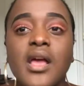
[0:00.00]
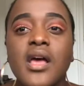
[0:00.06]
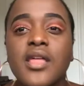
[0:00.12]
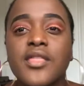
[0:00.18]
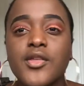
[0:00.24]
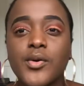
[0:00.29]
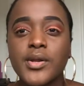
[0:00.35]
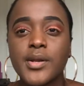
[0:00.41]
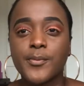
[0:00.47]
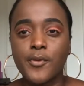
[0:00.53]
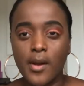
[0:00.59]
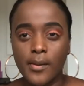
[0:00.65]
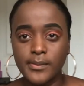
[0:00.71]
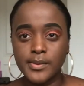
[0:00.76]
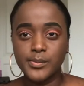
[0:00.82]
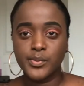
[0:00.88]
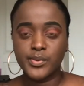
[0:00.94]
The only
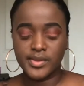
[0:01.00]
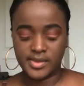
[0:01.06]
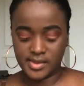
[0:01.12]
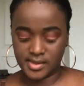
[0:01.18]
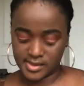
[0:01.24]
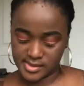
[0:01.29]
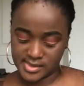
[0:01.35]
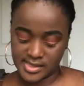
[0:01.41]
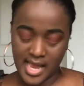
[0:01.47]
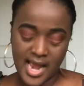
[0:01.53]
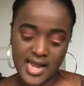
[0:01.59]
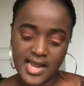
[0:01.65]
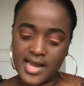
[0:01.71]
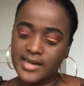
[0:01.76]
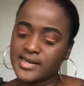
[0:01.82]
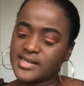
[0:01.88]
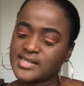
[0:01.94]
problem with this
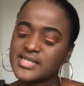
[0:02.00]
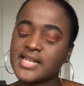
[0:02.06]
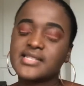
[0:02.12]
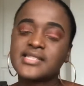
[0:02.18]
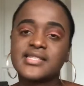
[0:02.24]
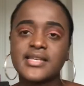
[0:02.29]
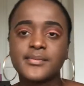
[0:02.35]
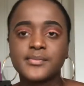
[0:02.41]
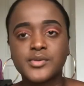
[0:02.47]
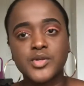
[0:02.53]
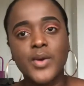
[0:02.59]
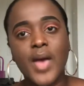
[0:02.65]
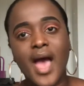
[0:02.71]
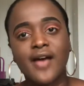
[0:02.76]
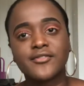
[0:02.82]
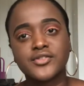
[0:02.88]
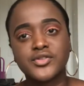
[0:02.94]
eyeliner is I seem to
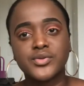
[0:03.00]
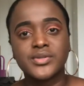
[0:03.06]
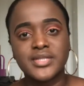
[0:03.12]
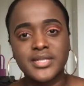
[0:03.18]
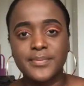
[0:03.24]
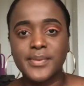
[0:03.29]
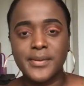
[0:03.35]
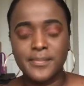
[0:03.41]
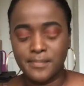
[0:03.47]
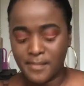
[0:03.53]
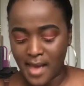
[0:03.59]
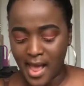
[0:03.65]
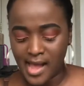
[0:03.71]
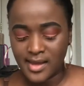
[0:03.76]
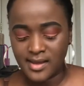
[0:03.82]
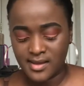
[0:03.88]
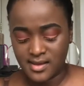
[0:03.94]
have to dip it
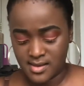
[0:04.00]
back